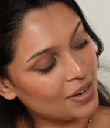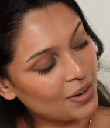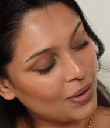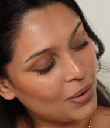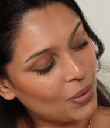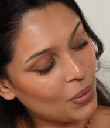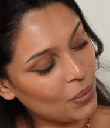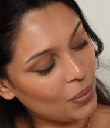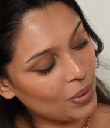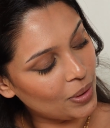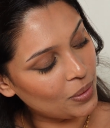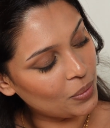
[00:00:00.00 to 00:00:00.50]
going to
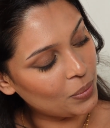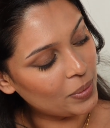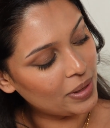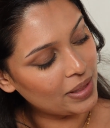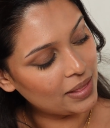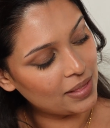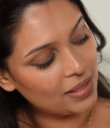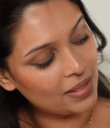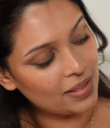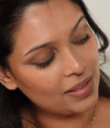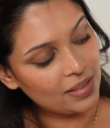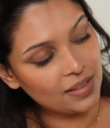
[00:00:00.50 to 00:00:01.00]
go in
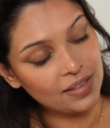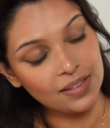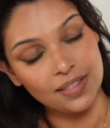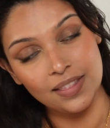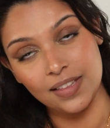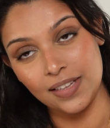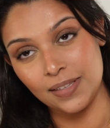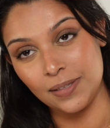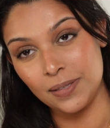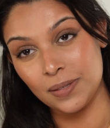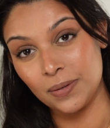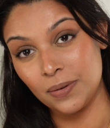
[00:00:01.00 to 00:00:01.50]
with
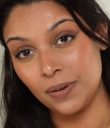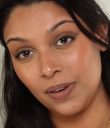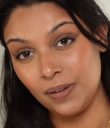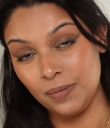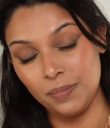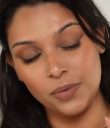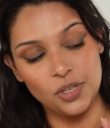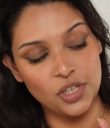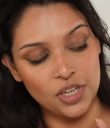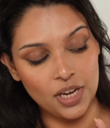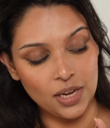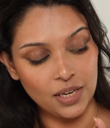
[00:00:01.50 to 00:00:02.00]
this cream
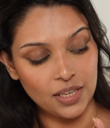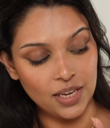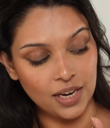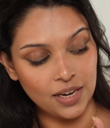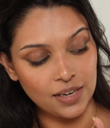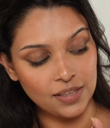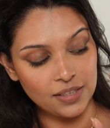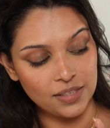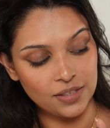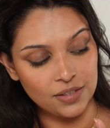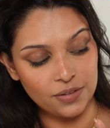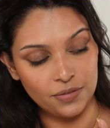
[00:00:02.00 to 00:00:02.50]
shade that
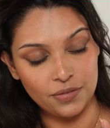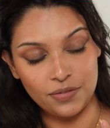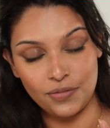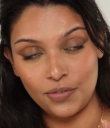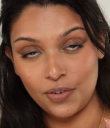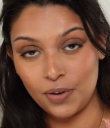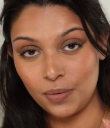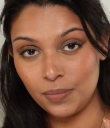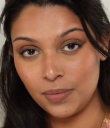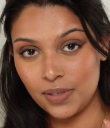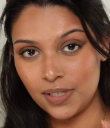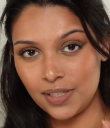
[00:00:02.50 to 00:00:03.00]
is
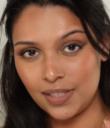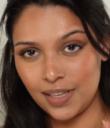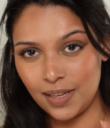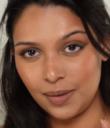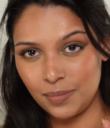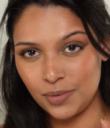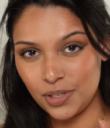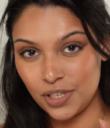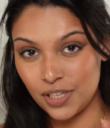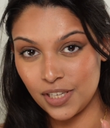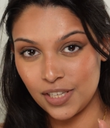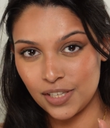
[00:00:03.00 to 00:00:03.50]
from the same
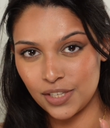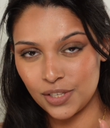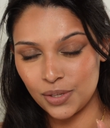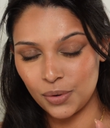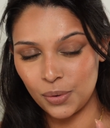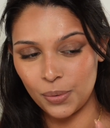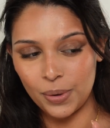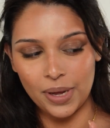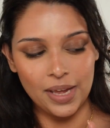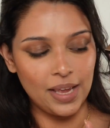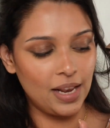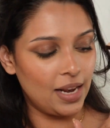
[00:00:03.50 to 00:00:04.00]

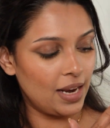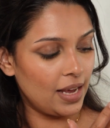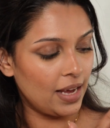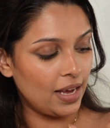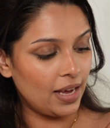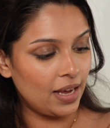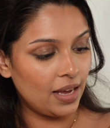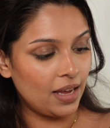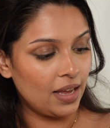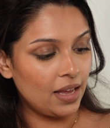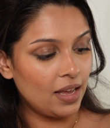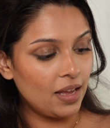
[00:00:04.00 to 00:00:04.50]
Shiso
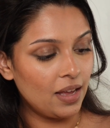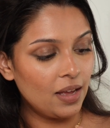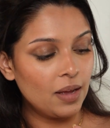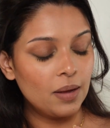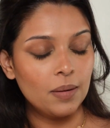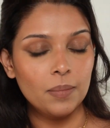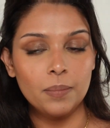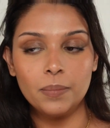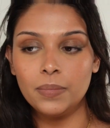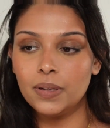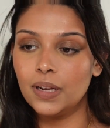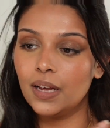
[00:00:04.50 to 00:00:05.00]
LA
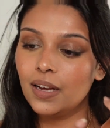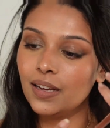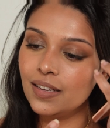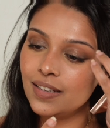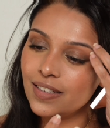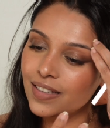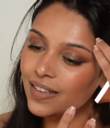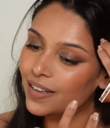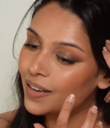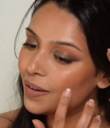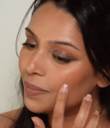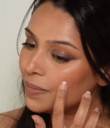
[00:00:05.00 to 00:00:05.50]

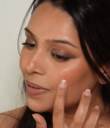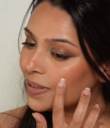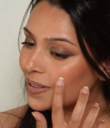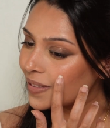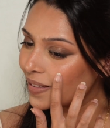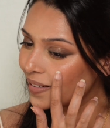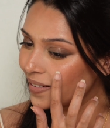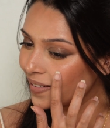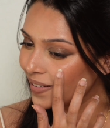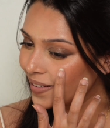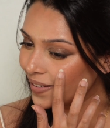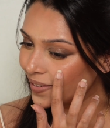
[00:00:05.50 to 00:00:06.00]
blush, and I'm just
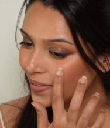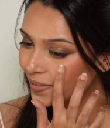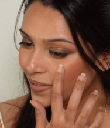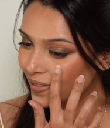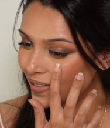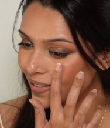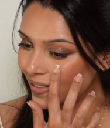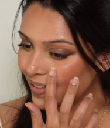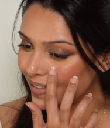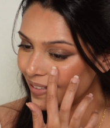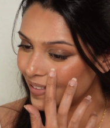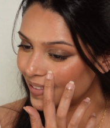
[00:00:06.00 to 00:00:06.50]
going to use
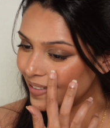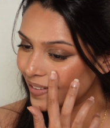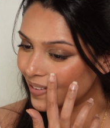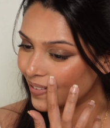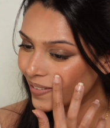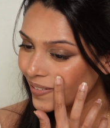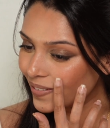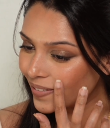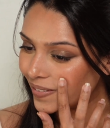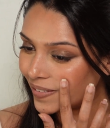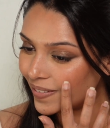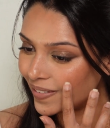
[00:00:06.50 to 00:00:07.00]
this
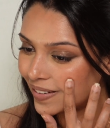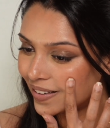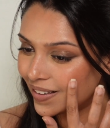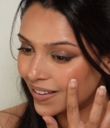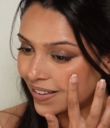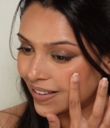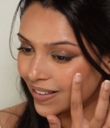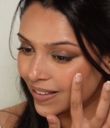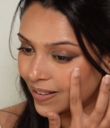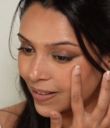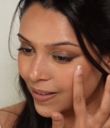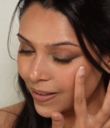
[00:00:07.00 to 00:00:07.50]
on
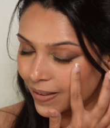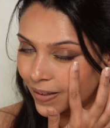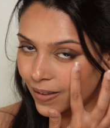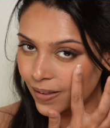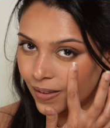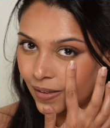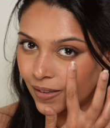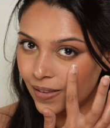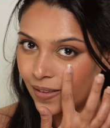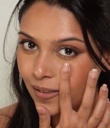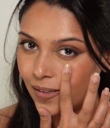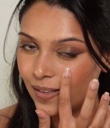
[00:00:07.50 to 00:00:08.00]

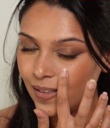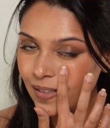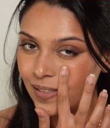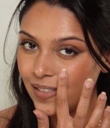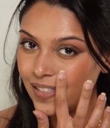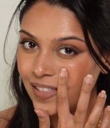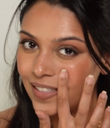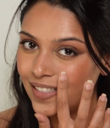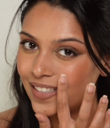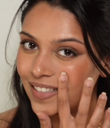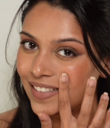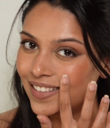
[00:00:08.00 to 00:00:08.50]
the,
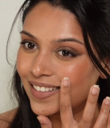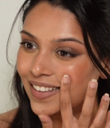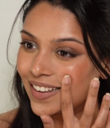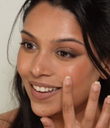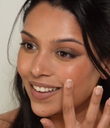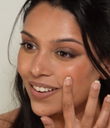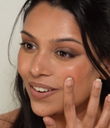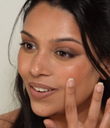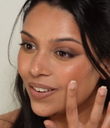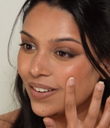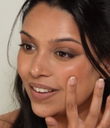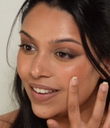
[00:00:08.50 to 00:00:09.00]
like,
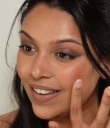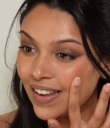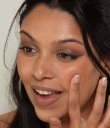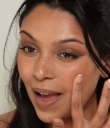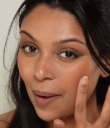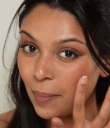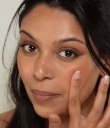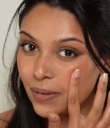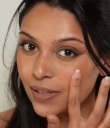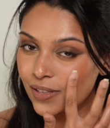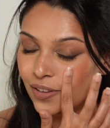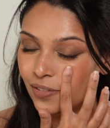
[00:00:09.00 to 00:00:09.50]
on the
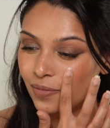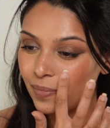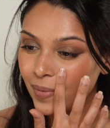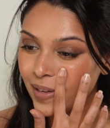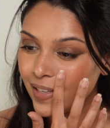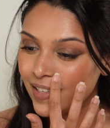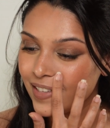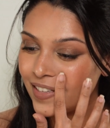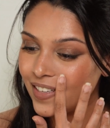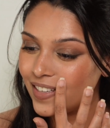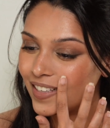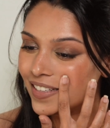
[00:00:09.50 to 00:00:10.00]
apples of my
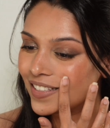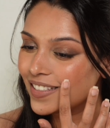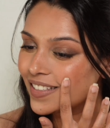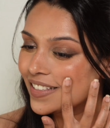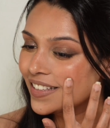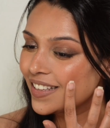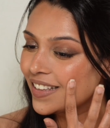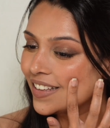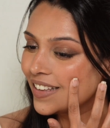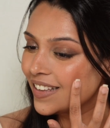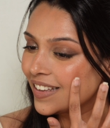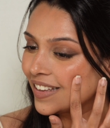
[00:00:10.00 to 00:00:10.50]
cheeks.